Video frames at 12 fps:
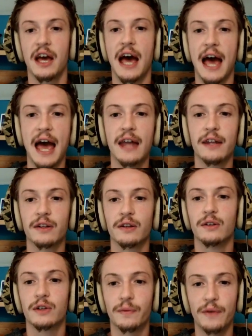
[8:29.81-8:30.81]
and
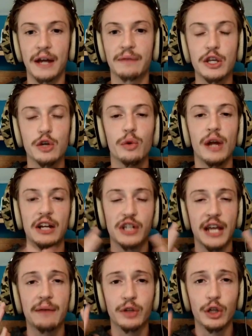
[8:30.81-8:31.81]
the fact that you would actually
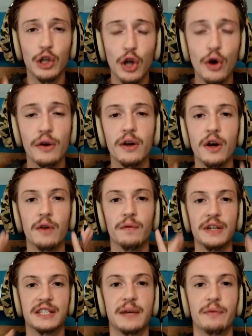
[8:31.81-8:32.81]
have to learn these
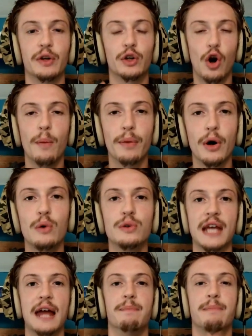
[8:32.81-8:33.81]
different combos
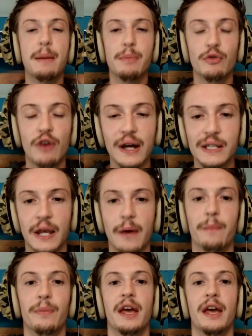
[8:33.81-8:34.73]
and memorize them,